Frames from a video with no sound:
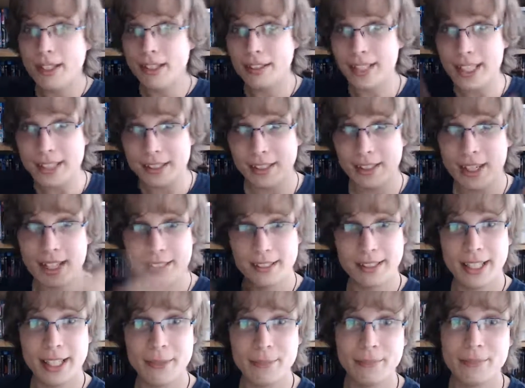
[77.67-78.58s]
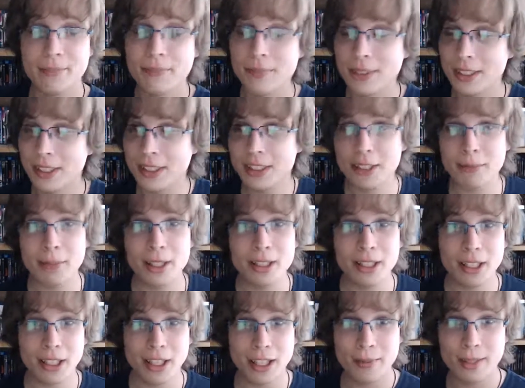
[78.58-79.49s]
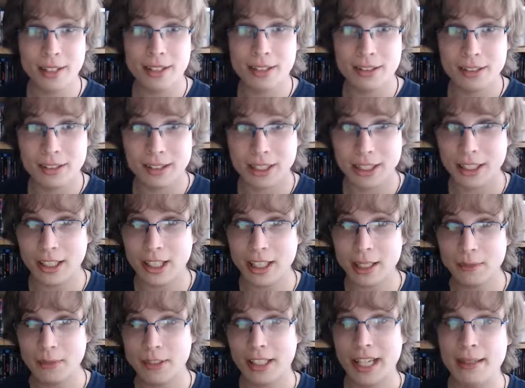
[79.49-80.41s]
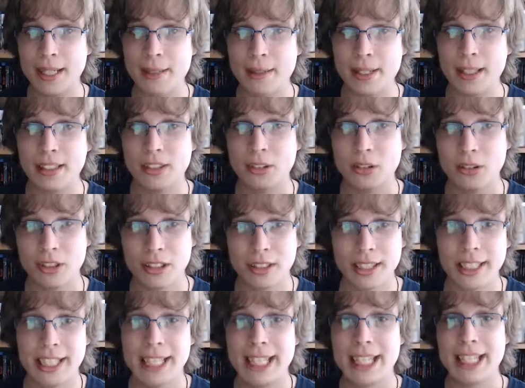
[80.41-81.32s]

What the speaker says: that's the guy's name. Simone and Kamina's, like, kind of dynamic is also, like,